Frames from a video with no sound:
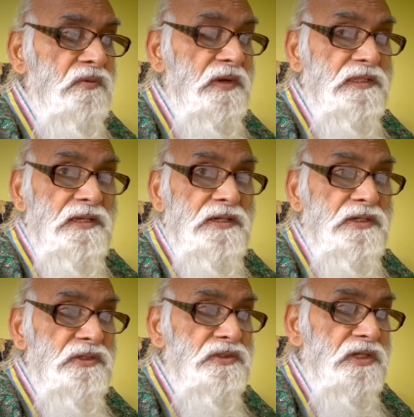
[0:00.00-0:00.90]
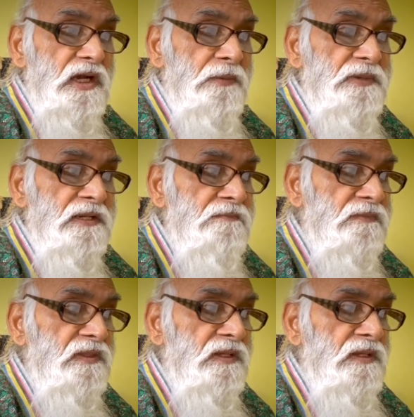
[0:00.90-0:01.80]
whether it is coming,
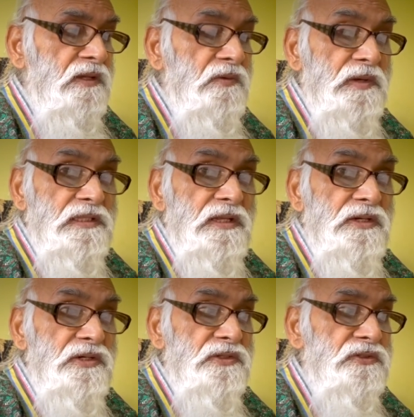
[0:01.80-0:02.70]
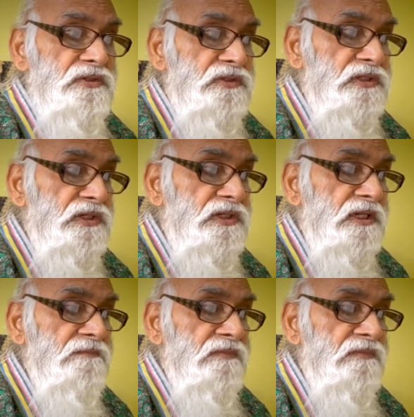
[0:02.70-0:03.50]
whether it is sitting,